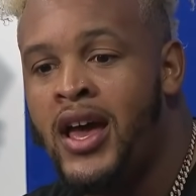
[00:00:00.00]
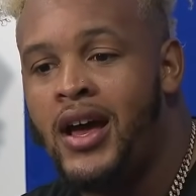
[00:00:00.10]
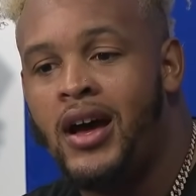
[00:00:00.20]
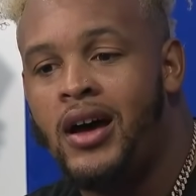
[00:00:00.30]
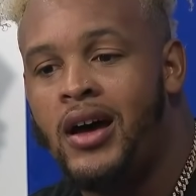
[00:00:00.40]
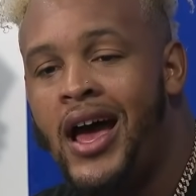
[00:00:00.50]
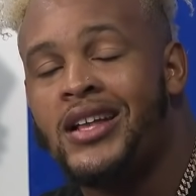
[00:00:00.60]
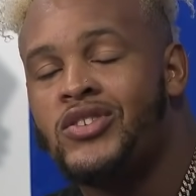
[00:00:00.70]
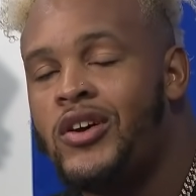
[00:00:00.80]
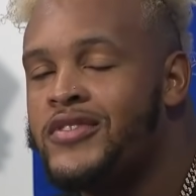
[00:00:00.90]

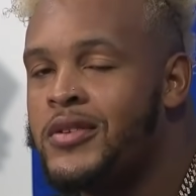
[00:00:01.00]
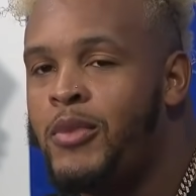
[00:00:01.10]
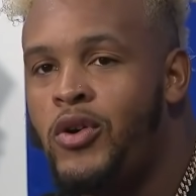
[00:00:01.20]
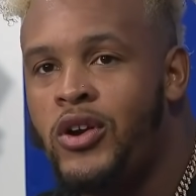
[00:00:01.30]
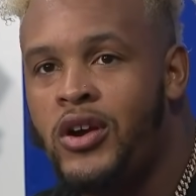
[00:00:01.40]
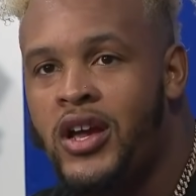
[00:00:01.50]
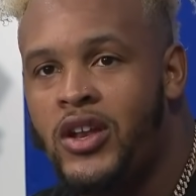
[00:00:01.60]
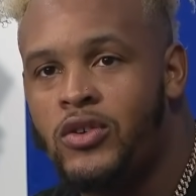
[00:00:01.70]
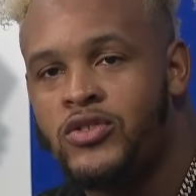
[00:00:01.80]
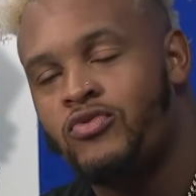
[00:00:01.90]
hats off to Motor
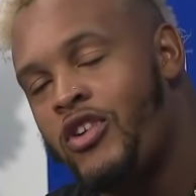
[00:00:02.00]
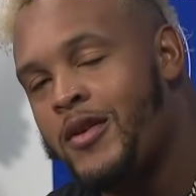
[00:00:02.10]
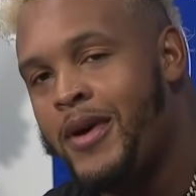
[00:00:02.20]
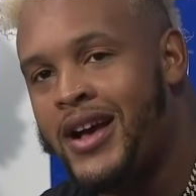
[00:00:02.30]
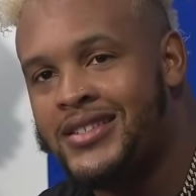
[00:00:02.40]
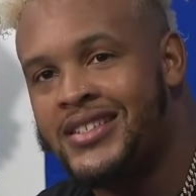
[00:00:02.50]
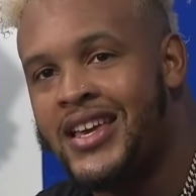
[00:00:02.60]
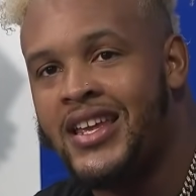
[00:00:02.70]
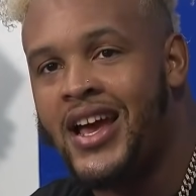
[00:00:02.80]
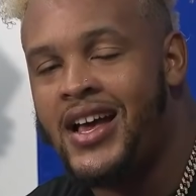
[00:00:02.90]
and those running backs, the
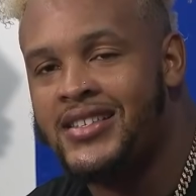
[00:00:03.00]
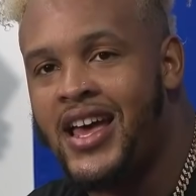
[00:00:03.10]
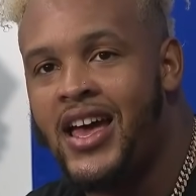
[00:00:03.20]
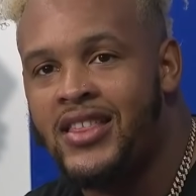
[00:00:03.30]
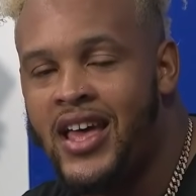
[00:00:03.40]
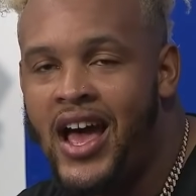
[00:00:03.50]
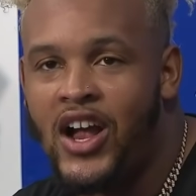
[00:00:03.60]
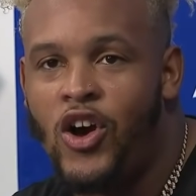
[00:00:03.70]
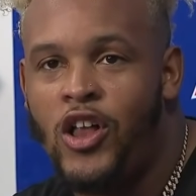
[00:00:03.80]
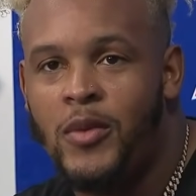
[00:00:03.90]
skinny guys that I
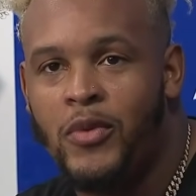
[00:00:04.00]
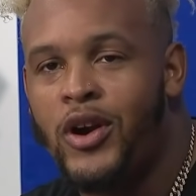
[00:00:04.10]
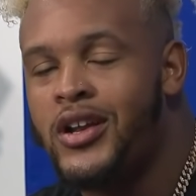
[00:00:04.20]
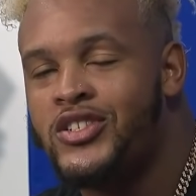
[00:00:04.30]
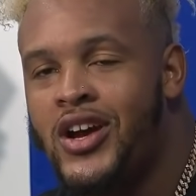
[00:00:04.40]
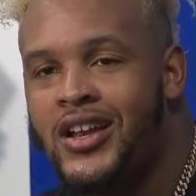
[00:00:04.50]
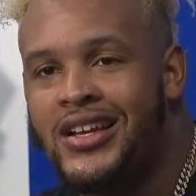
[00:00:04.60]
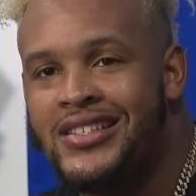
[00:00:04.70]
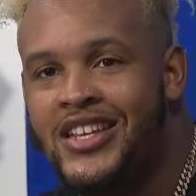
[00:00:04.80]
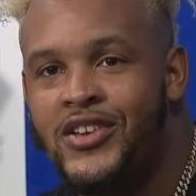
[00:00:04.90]
call them, and we're going to try to
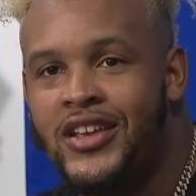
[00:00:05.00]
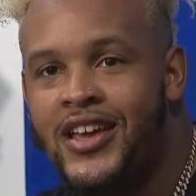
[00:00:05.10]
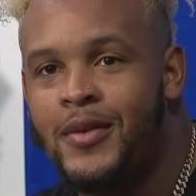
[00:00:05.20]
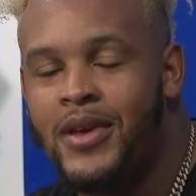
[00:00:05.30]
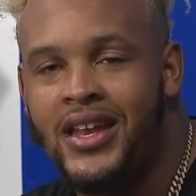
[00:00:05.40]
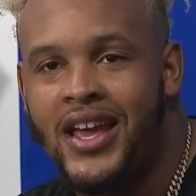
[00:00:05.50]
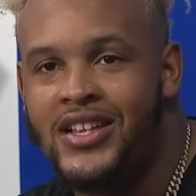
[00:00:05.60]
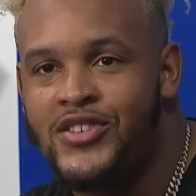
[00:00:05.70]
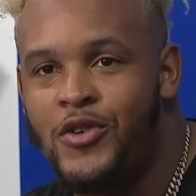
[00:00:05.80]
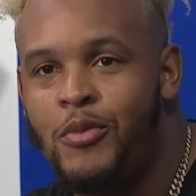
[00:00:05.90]
continue to get them in the
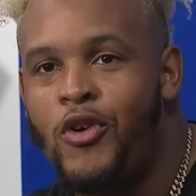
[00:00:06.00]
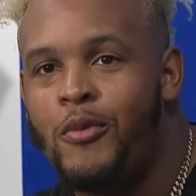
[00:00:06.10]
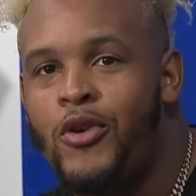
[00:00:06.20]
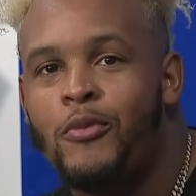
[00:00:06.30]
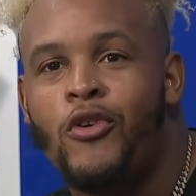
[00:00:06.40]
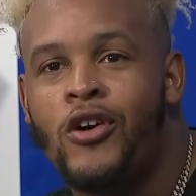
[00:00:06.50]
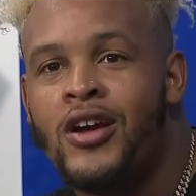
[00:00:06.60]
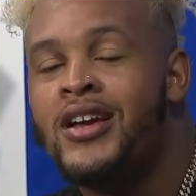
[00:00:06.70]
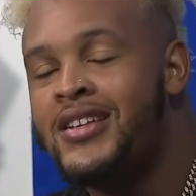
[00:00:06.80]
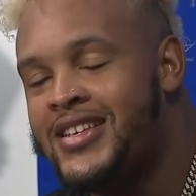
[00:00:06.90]
end zone more and more and more
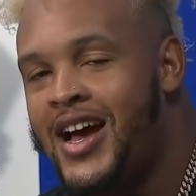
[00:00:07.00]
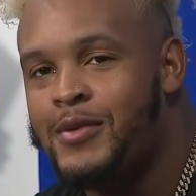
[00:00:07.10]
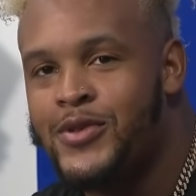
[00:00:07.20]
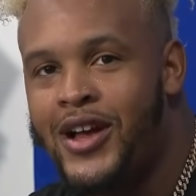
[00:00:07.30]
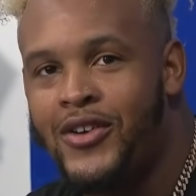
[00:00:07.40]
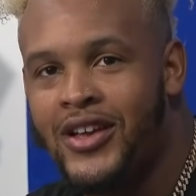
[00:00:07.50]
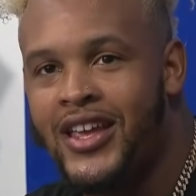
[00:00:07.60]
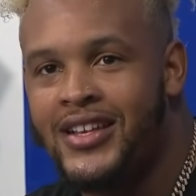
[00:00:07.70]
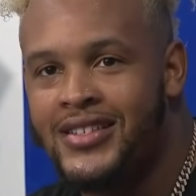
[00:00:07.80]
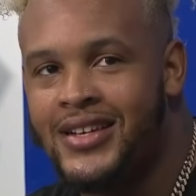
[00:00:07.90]
times without and
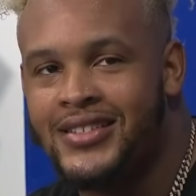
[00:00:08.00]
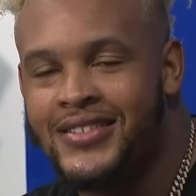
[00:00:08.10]
getting touched.